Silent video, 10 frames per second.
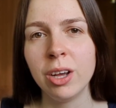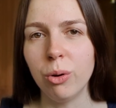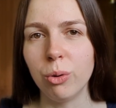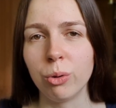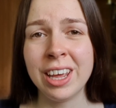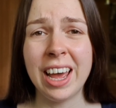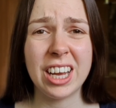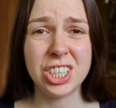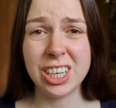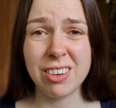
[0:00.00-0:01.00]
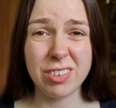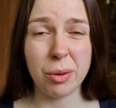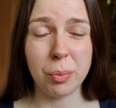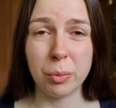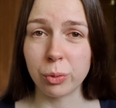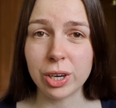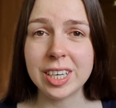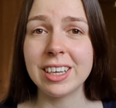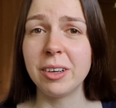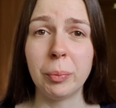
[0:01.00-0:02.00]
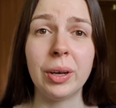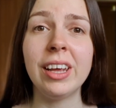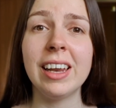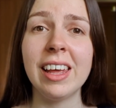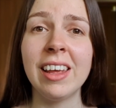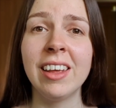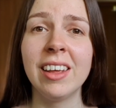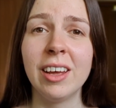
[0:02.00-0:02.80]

Or had she given up on breeding completely?